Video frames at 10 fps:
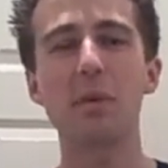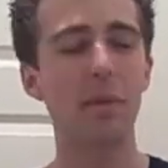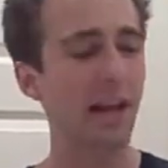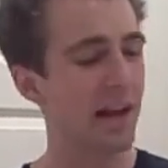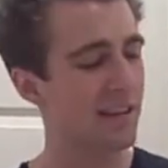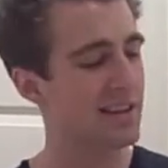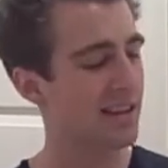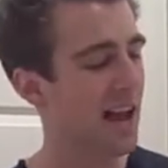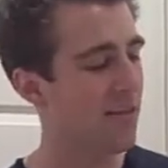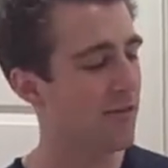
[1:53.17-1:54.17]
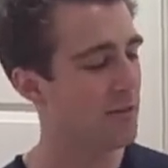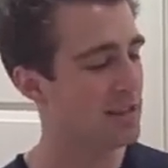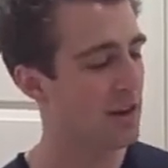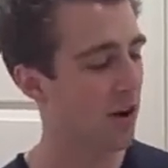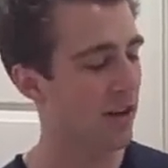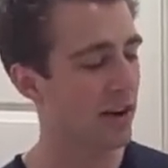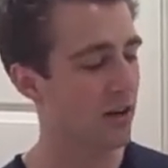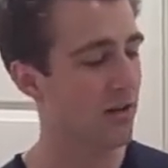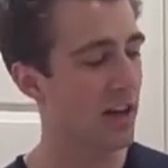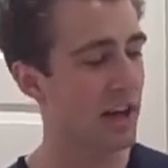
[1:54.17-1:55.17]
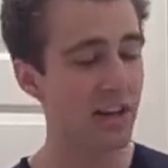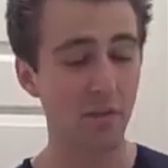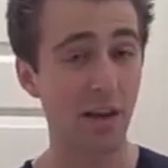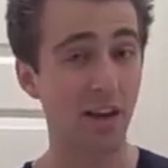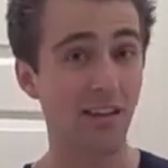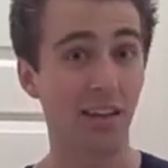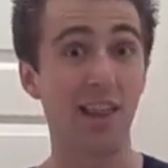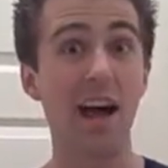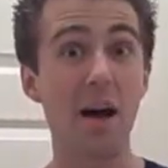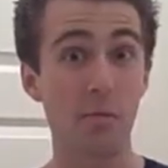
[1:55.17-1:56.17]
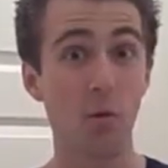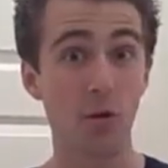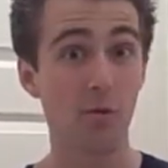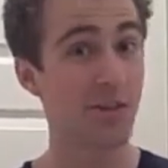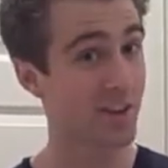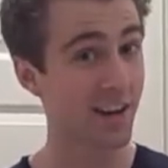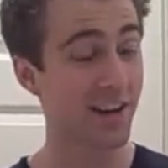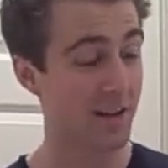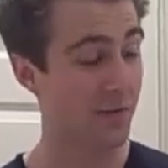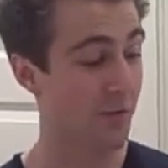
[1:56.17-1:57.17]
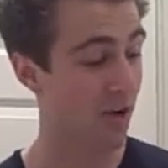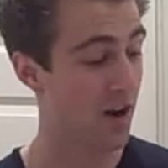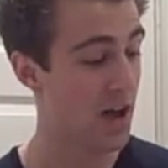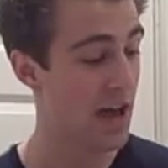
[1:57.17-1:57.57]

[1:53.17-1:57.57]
I mean, I got these live from a T. Harv Eker event and I paid a lot more than what you're going to get them for.